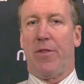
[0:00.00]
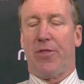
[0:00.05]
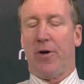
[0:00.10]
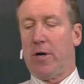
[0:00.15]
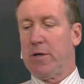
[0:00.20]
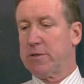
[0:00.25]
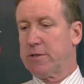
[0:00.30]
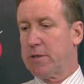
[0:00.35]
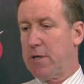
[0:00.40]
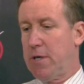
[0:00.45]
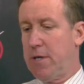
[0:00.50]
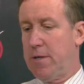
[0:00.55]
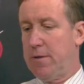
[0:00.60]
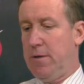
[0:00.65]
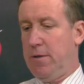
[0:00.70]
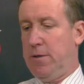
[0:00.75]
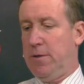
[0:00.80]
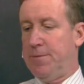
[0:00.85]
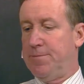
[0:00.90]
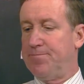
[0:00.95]
I thought it was I
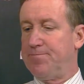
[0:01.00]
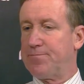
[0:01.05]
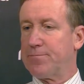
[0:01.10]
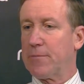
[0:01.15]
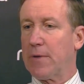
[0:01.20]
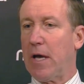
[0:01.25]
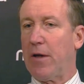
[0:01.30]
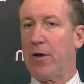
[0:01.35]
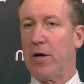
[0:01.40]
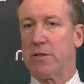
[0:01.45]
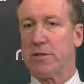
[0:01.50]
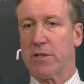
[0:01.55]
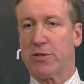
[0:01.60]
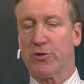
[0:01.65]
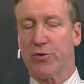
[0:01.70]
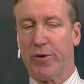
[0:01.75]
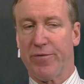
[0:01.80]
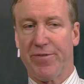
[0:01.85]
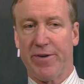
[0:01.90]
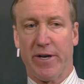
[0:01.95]
thought it was a
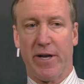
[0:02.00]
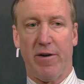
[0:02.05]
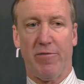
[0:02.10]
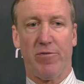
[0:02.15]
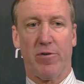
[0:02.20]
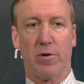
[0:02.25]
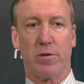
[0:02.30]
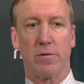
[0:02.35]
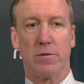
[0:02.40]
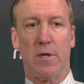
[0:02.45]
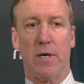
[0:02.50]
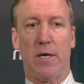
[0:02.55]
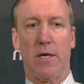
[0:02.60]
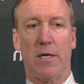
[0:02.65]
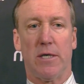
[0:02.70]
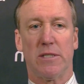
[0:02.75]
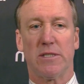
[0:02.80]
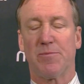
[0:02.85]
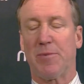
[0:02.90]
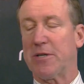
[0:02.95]
terrific effort,
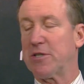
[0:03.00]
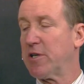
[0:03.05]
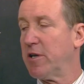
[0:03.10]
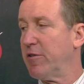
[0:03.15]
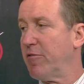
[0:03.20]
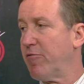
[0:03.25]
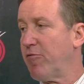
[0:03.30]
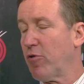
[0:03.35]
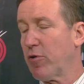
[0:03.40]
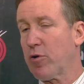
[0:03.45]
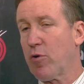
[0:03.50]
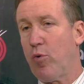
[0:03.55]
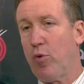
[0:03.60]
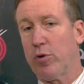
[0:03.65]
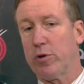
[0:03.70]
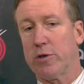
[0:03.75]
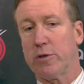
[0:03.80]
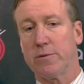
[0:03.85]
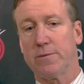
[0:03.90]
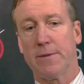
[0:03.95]
especially in the fourth
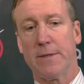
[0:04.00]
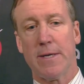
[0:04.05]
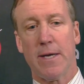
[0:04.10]
quarter.